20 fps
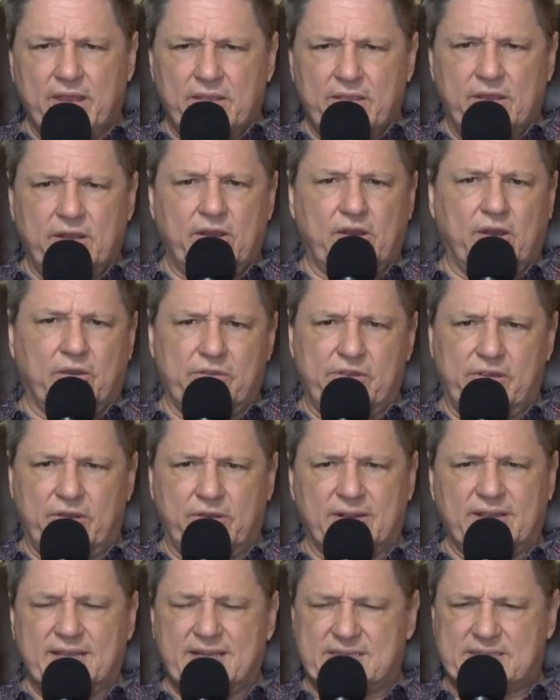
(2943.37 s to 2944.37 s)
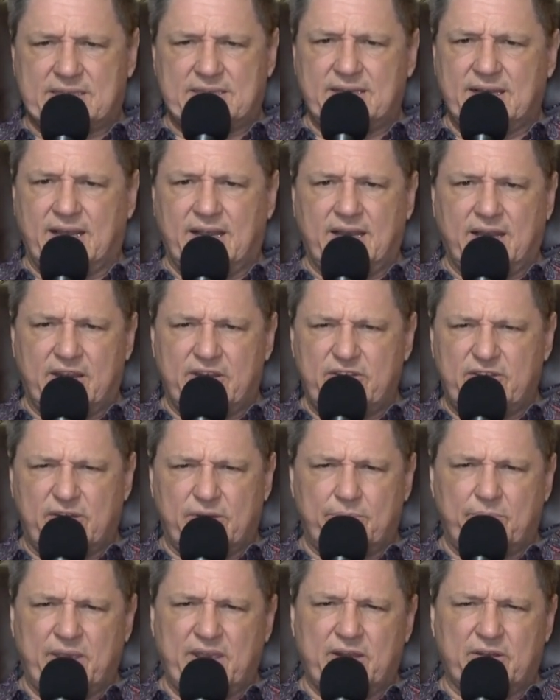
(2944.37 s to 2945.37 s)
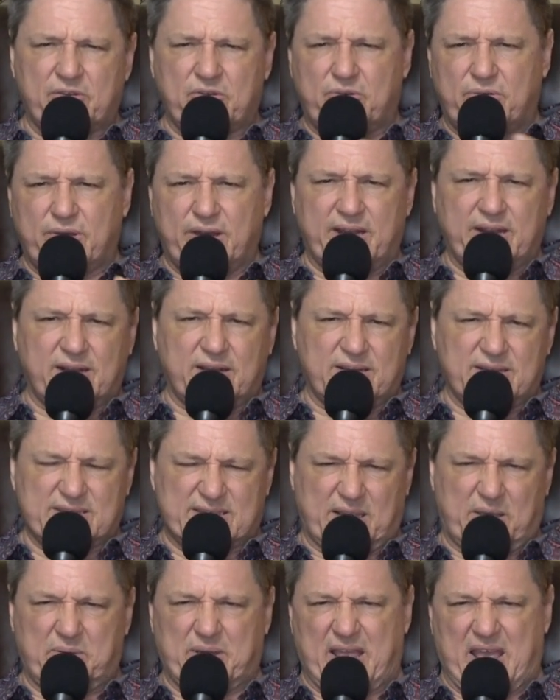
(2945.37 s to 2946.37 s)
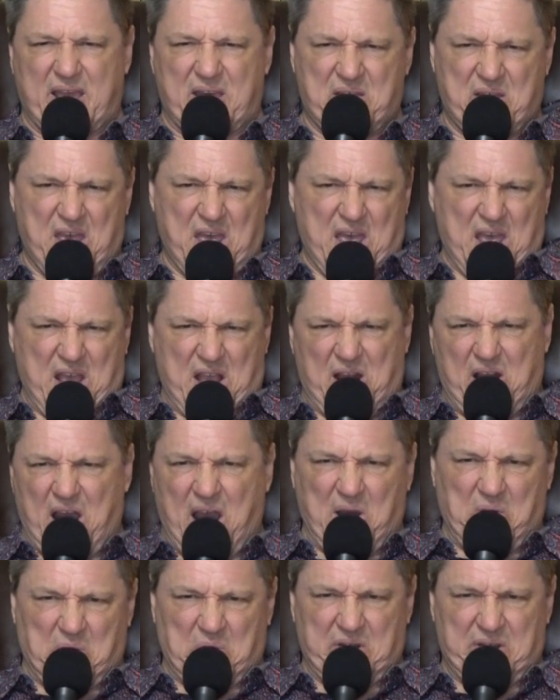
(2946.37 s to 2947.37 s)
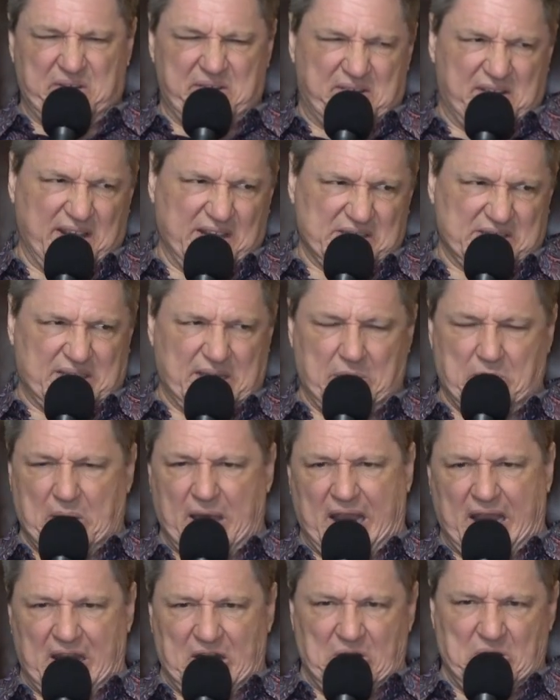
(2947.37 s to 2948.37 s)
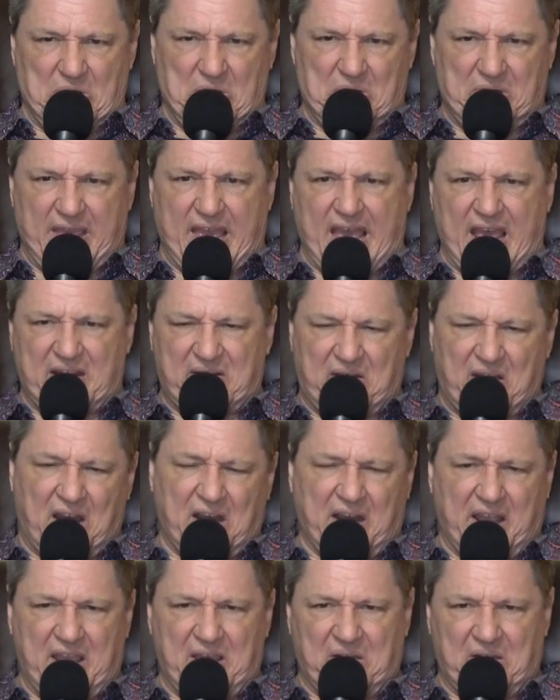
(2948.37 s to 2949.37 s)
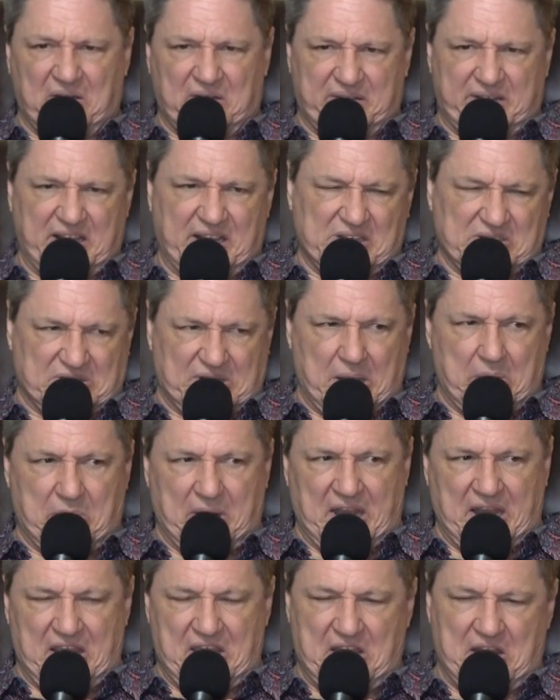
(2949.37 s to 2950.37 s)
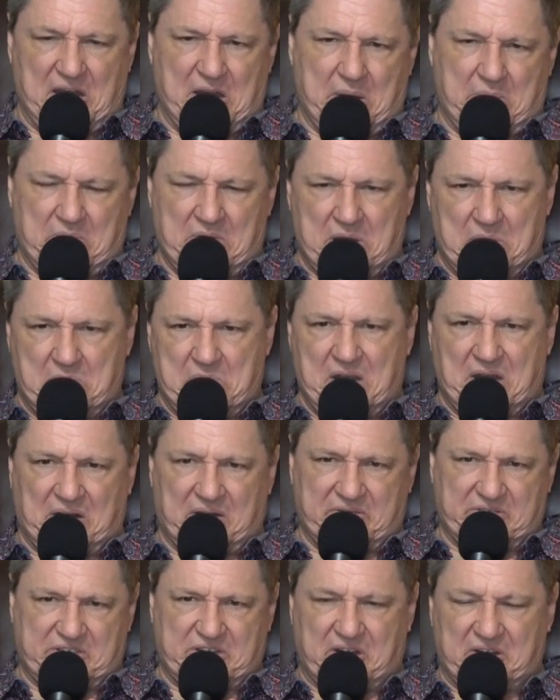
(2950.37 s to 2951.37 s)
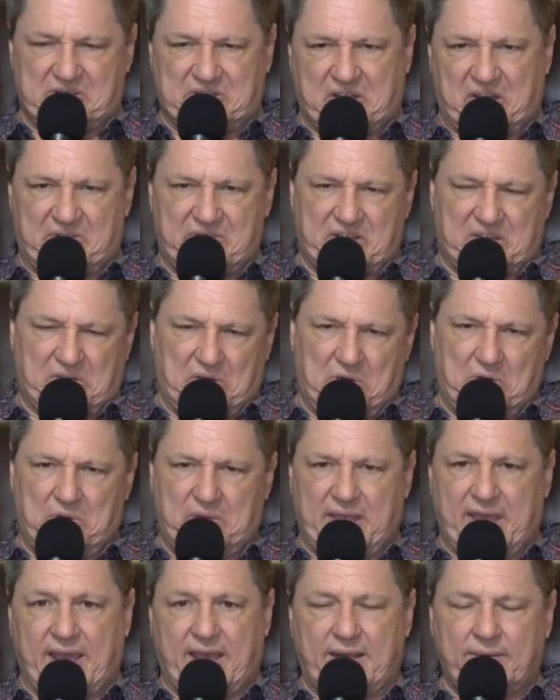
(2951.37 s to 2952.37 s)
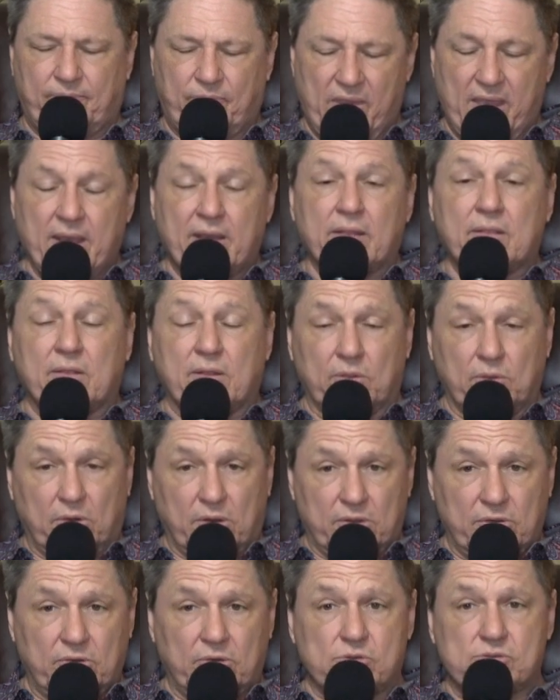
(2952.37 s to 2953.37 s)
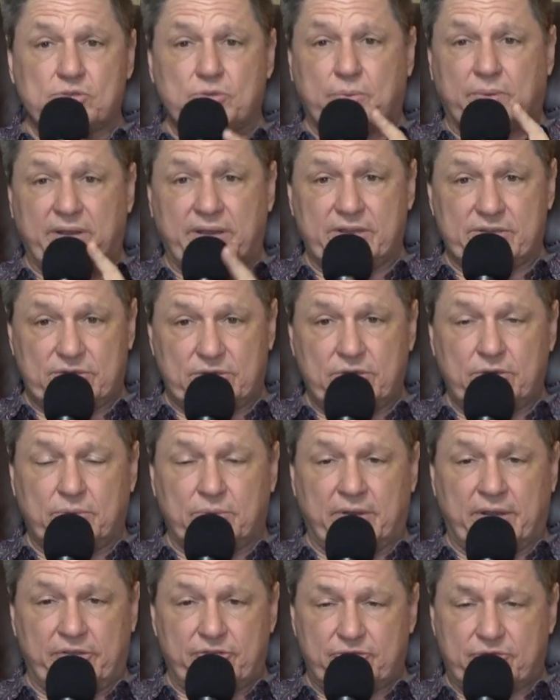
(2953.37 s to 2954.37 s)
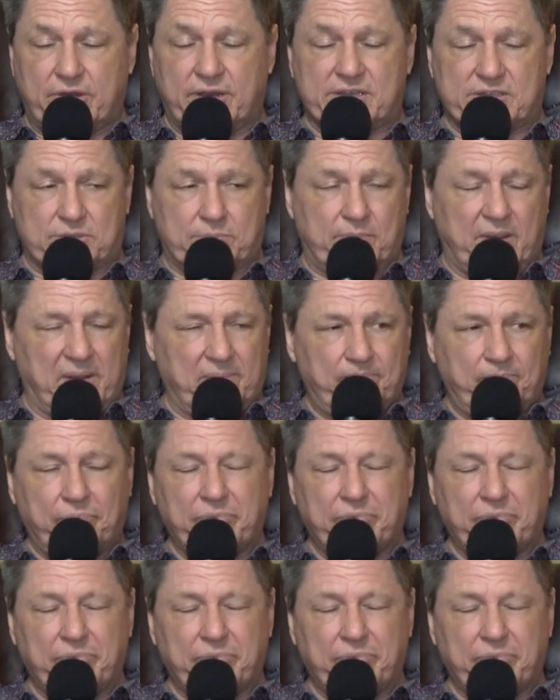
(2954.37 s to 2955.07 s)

You know, you're listening and you're being critical. Say, well, God wouldn't tell somebody to do that. God ain't going to tell somebody to get up in the middle of church service and do that. The Lord knows what He's doing. Trust me.